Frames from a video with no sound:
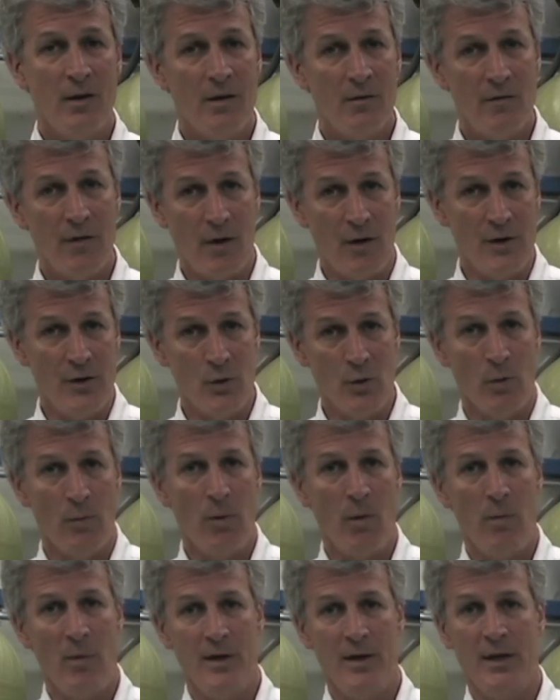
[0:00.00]
very
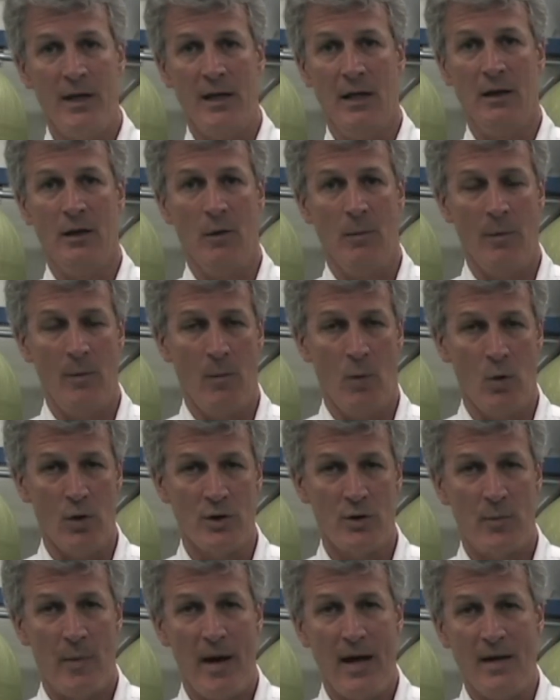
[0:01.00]
doable, but you need a little bit more
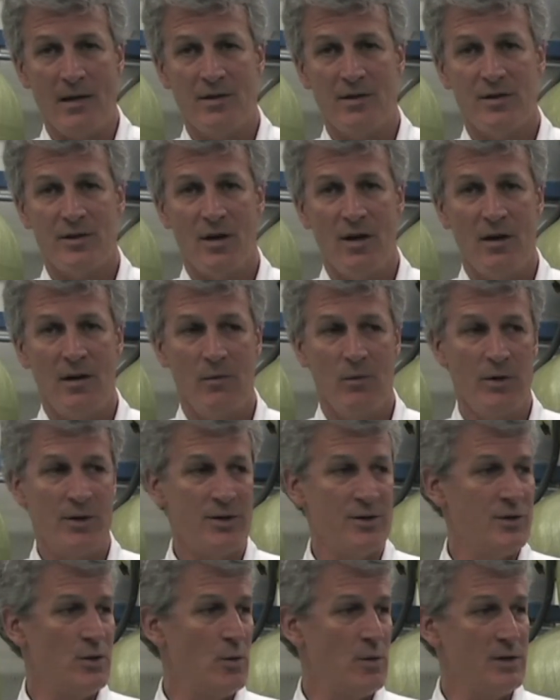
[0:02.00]
space,
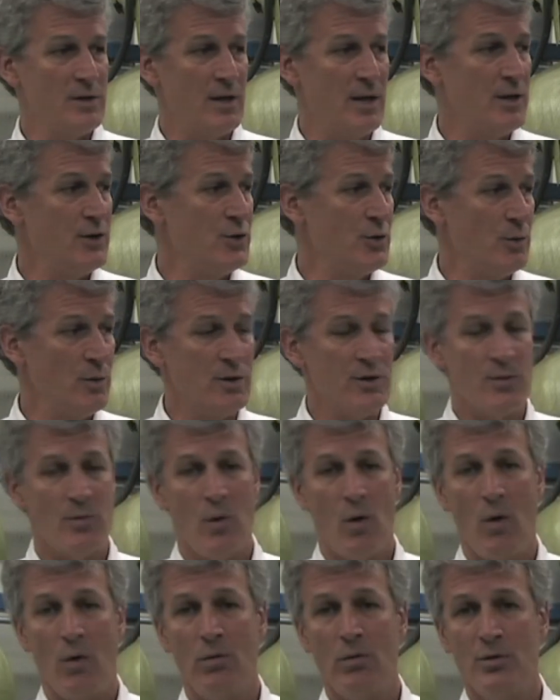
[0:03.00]
which is always an issue in a
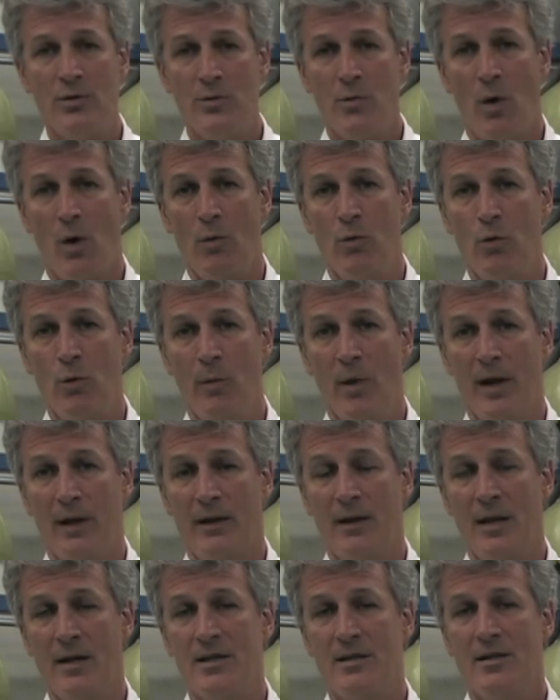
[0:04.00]
small room like
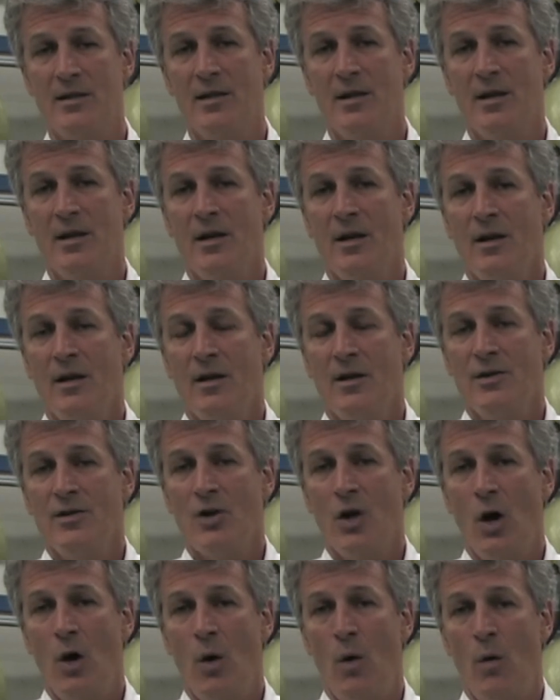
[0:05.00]
this.
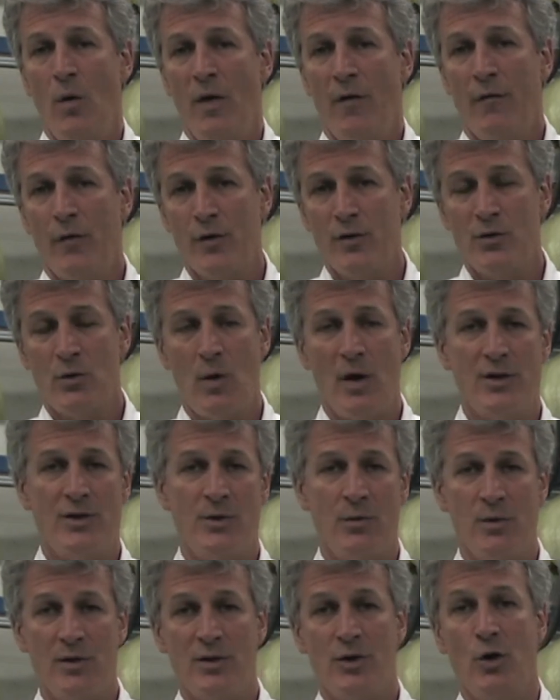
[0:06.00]
So the first
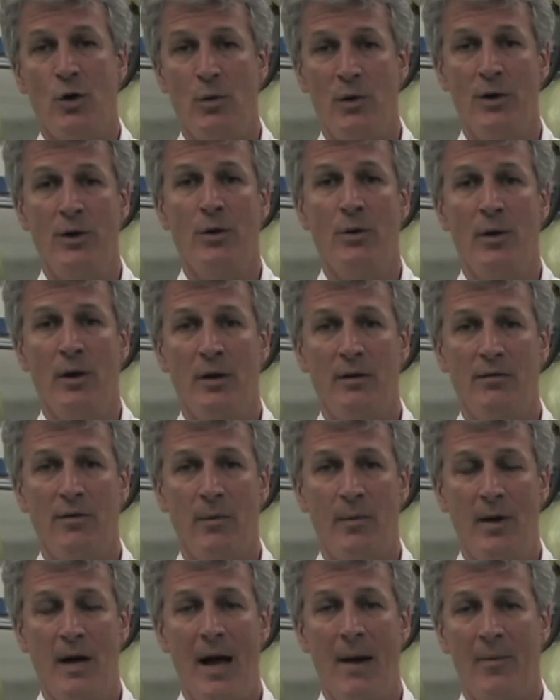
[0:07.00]
question was, could we do it
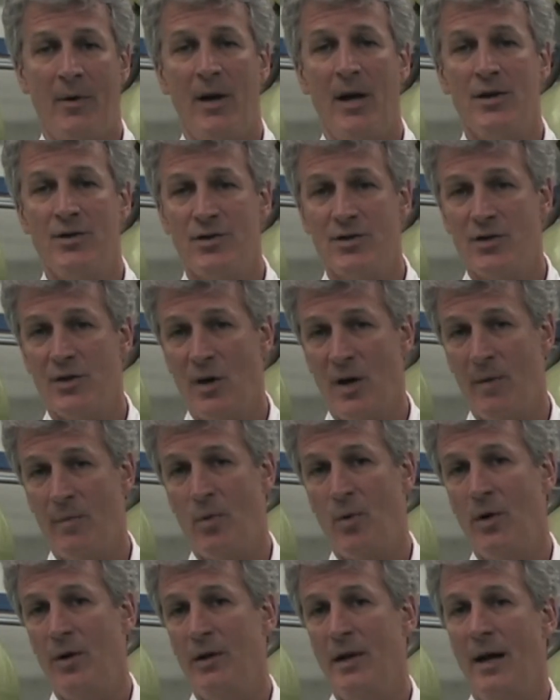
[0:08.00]
from an application
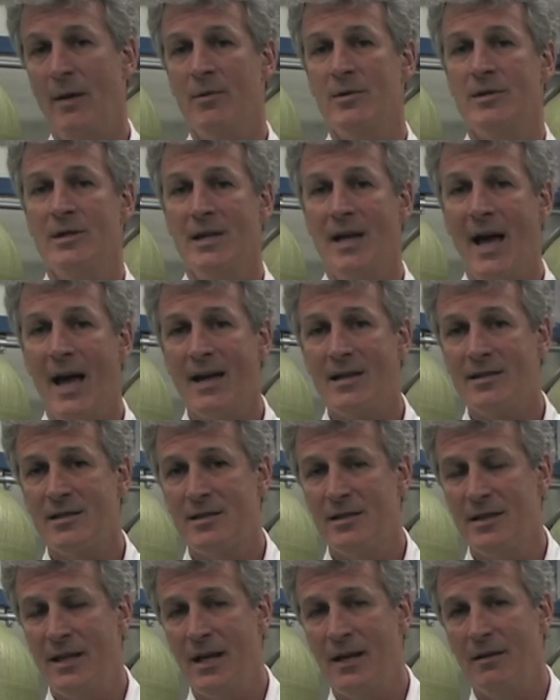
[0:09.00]
standpoint? And that was a
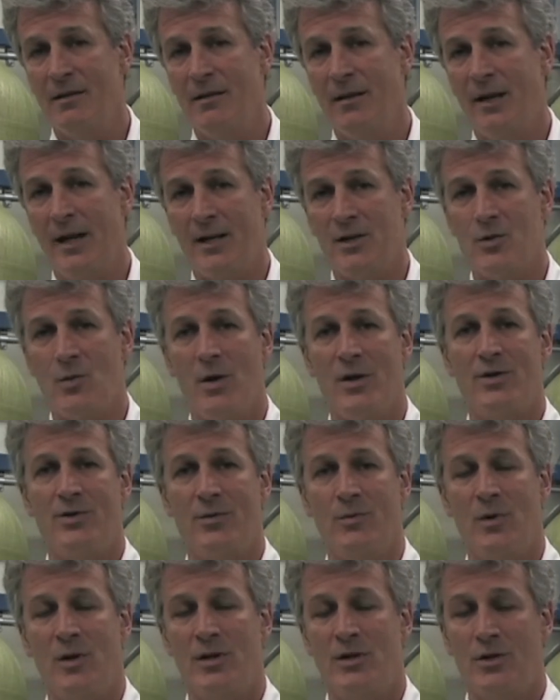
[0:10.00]
yes. And then the next
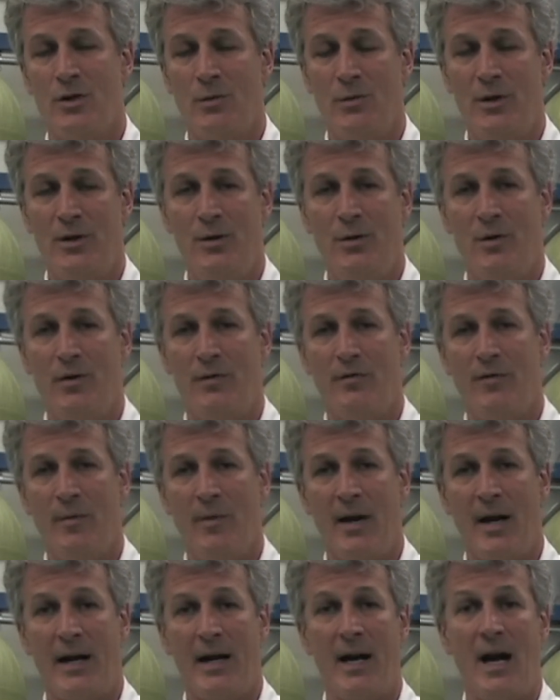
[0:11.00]
question was, could we do it from
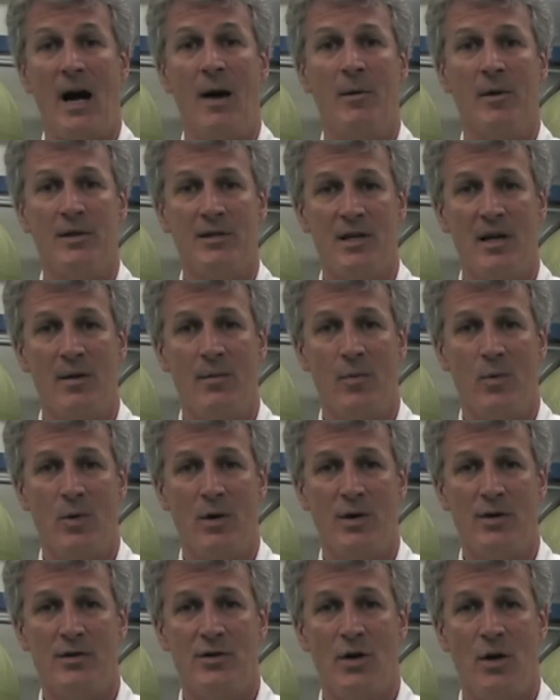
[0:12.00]
an economic
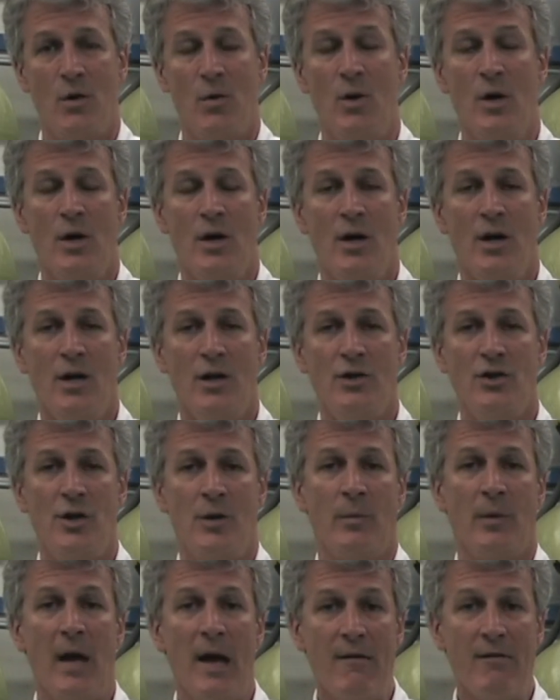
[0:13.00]
standpoint? So
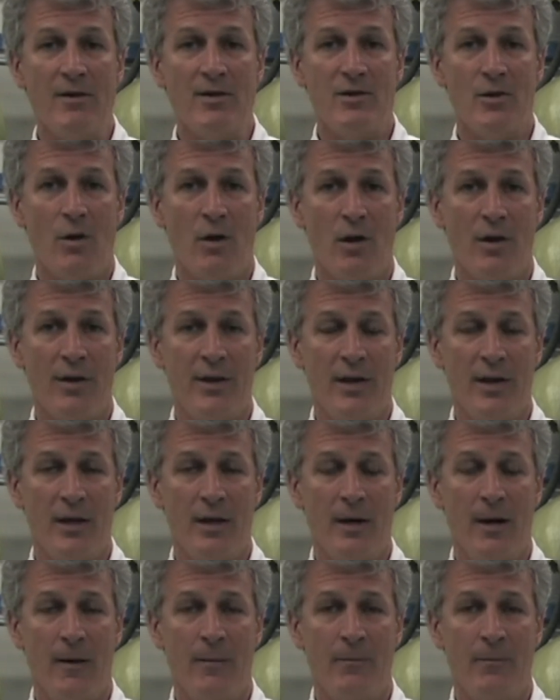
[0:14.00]
Jim gave us all the